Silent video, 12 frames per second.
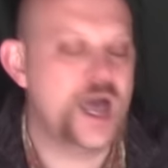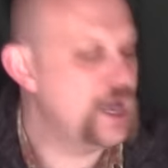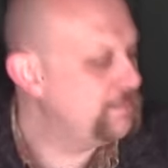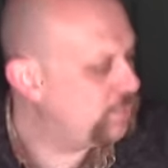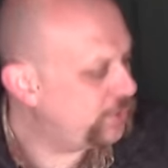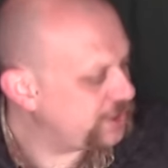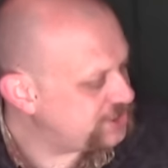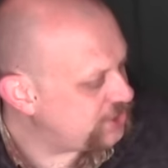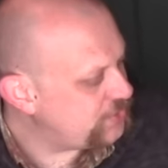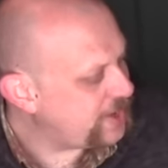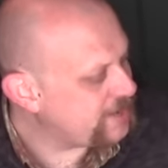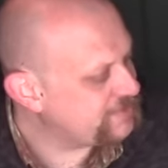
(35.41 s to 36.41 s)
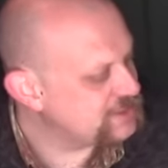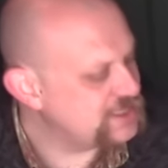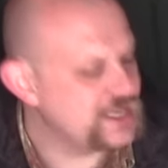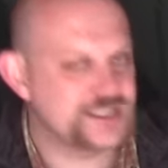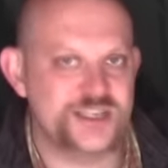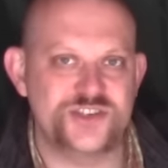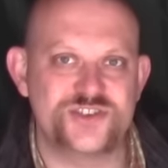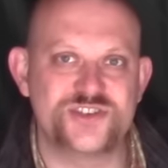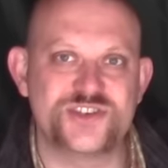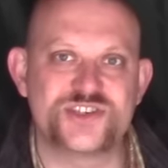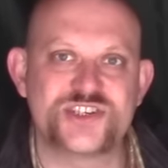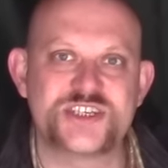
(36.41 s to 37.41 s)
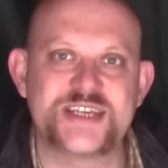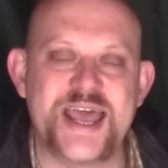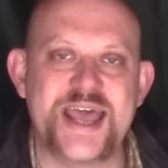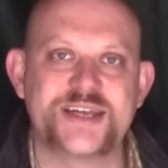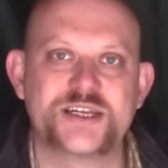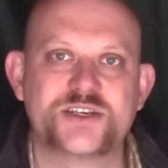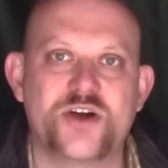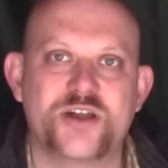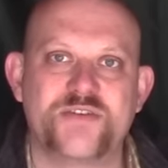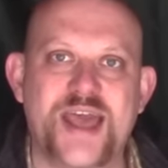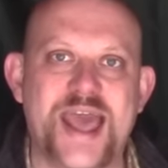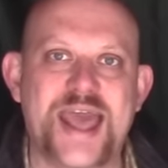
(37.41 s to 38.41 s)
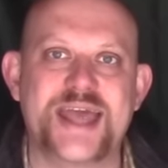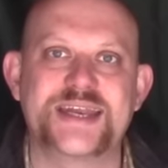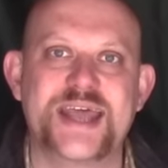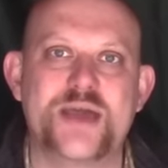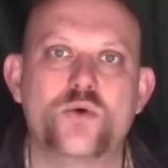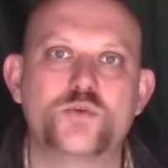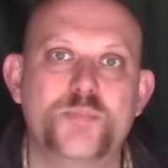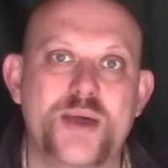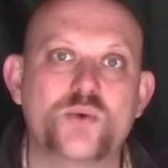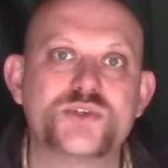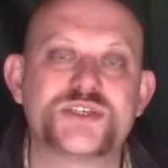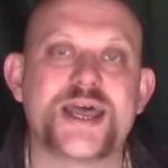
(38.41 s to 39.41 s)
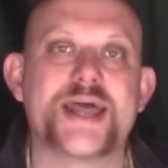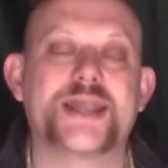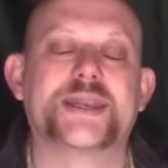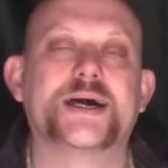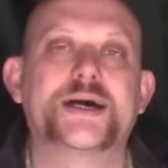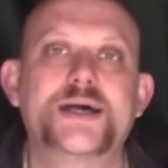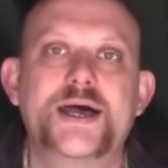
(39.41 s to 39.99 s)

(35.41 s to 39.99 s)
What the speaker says: But what I do have is this. This is a standard kind of handheld belt sander.